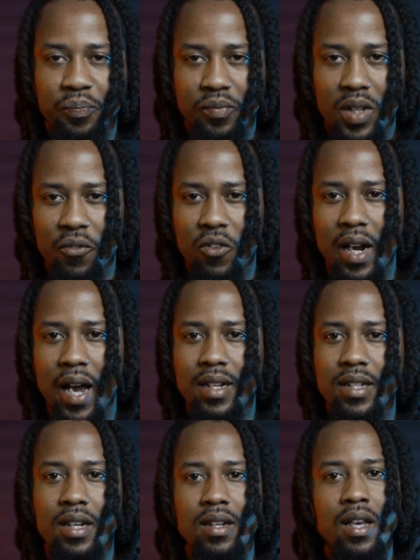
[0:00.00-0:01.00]
If you liked
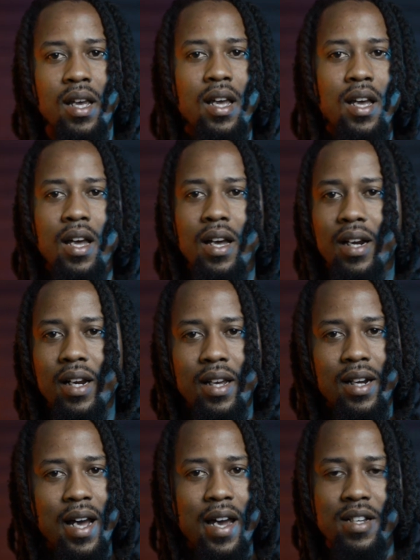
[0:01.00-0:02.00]
it, click
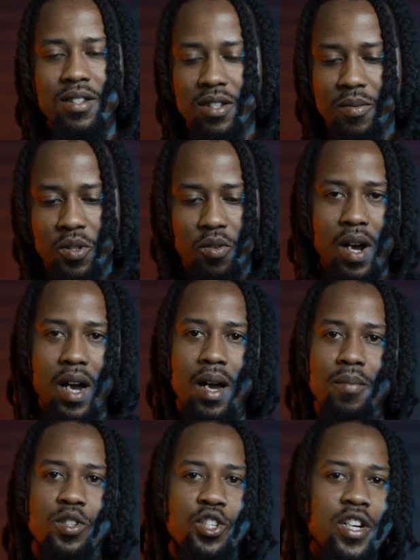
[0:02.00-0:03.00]
like and
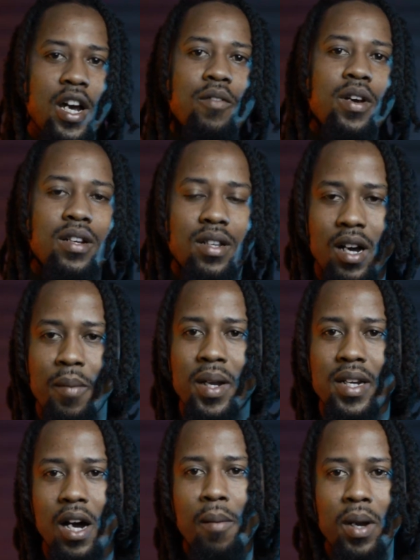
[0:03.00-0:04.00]
subscribe, share it, comment
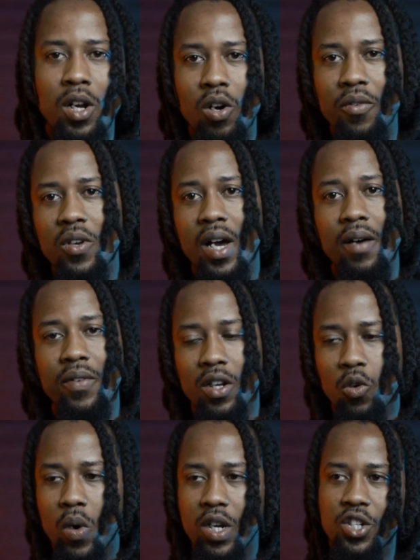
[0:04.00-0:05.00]
down below if you have any
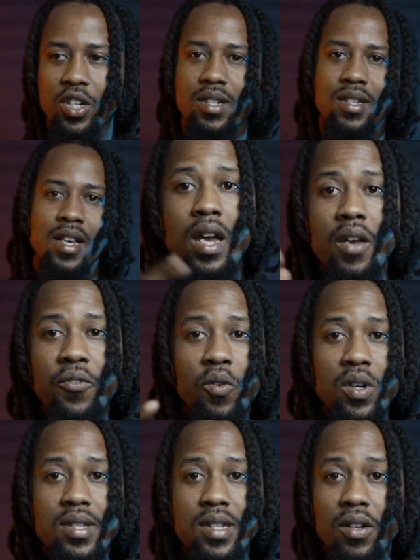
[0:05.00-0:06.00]
questions. If you want
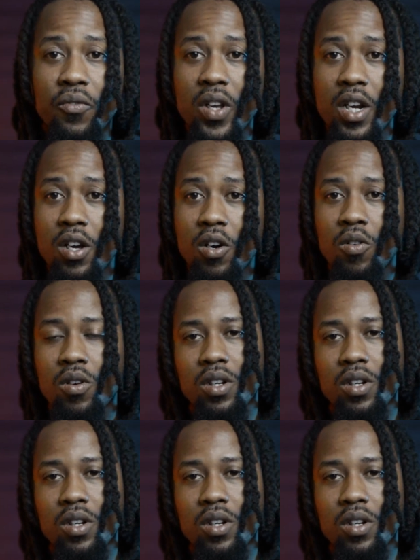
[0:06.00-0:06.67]
to see the video,